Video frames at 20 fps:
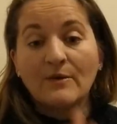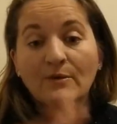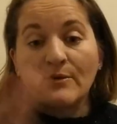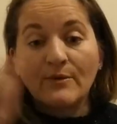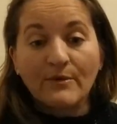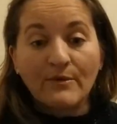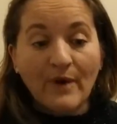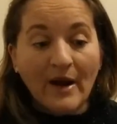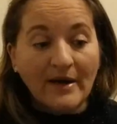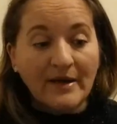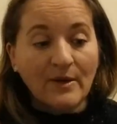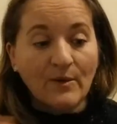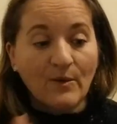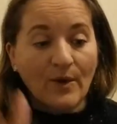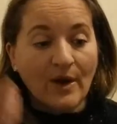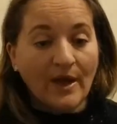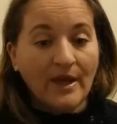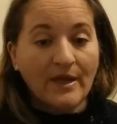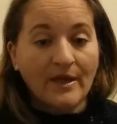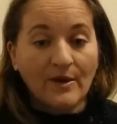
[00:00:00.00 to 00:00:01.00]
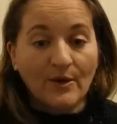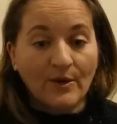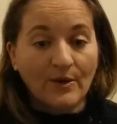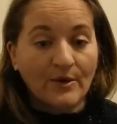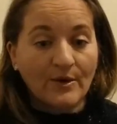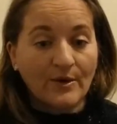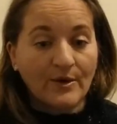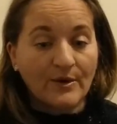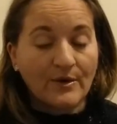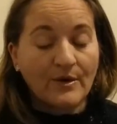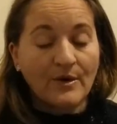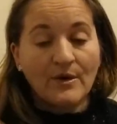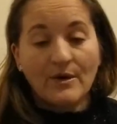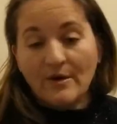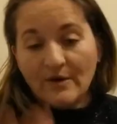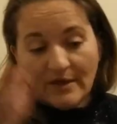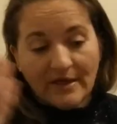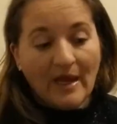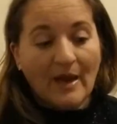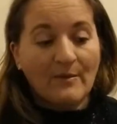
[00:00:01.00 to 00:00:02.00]
run away or
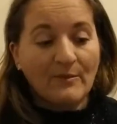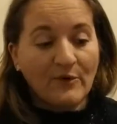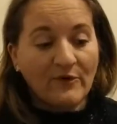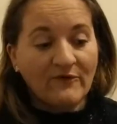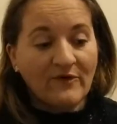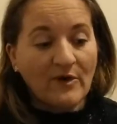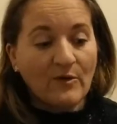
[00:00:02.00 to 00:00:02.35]
move